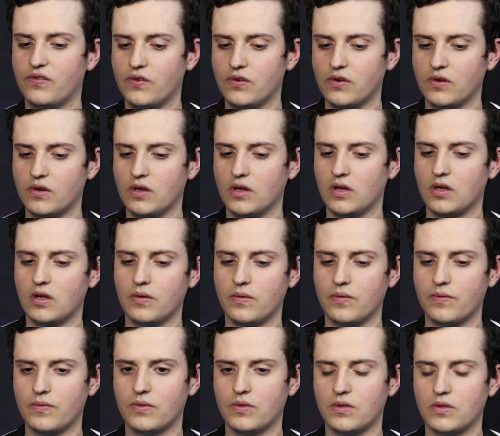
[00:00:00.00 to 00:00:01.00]
f uh,
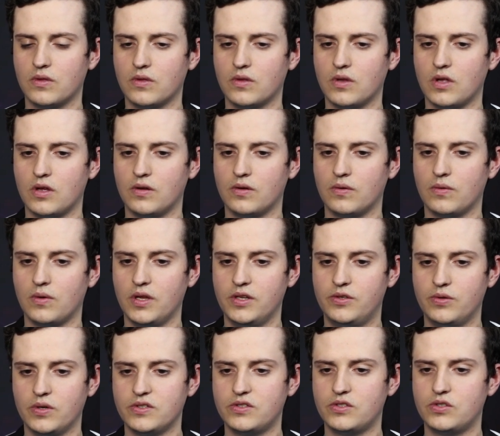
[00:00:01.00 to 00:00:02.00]

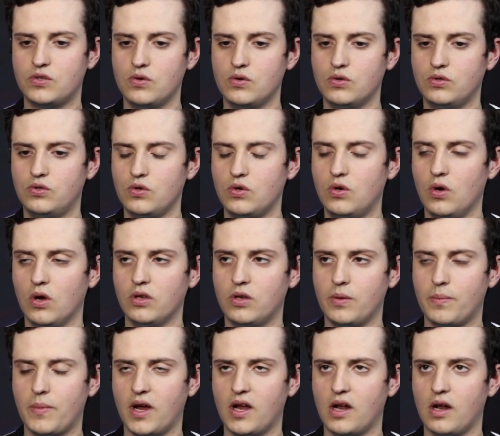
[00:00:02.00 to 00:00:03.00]
it was to to go on
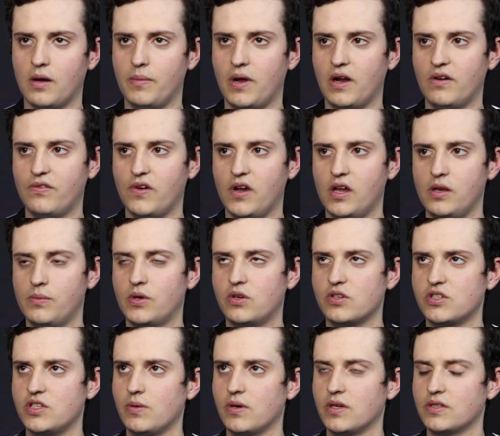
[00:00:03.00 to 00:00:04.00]
the Mal Malphite
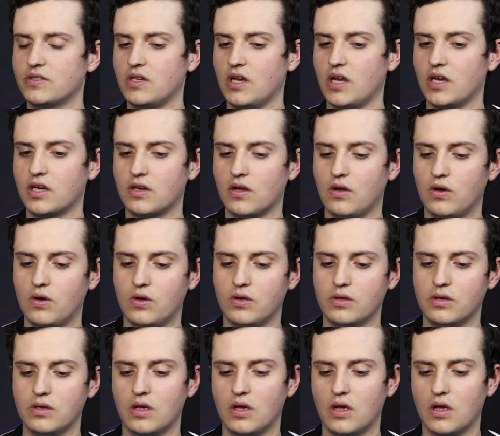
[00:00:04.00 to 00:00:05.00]
because he was like
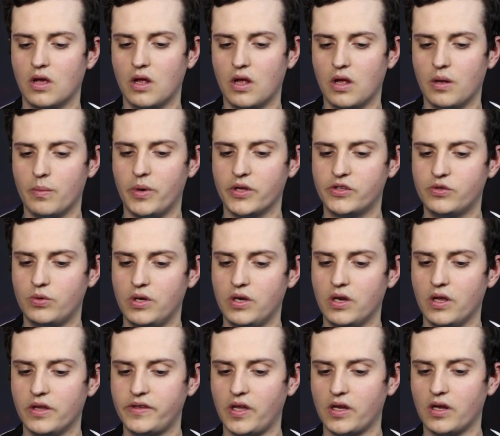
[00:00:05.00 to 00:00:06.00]
alone, but we did
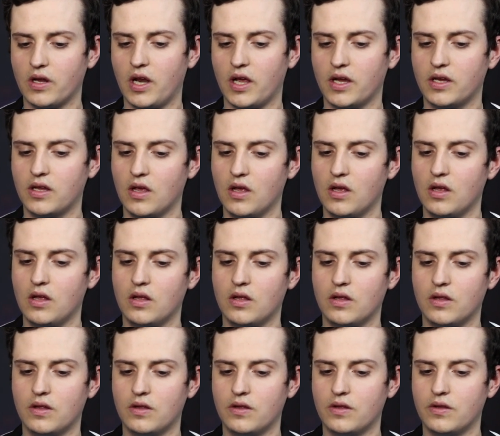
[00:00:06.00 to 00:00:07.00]
not like.
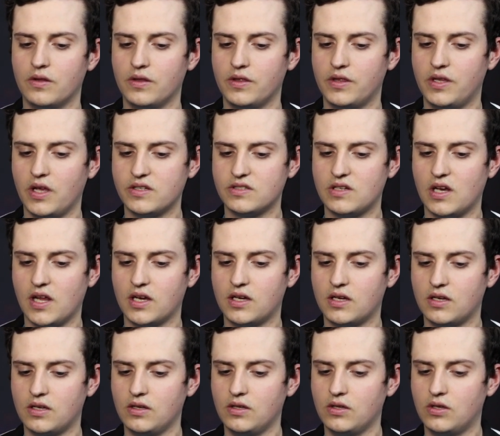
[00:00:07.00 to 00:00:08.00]
There's like
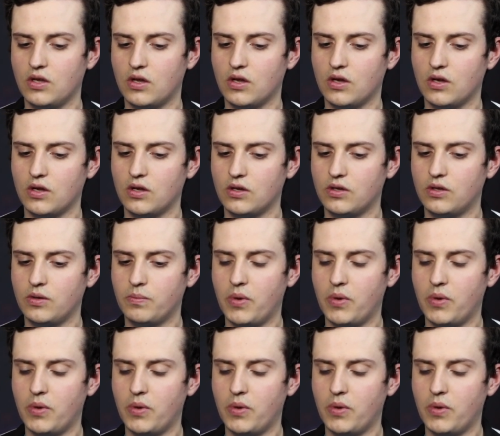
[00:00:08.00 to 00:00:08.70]
the, the